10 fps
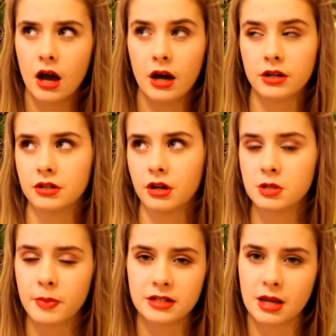I don't know,
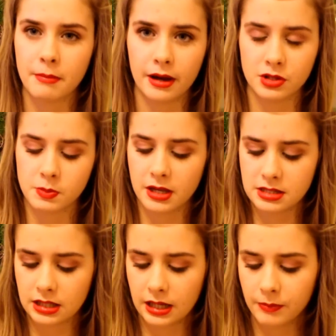it's about £10
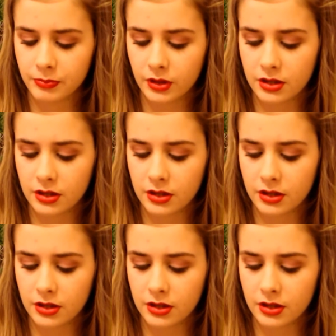basically.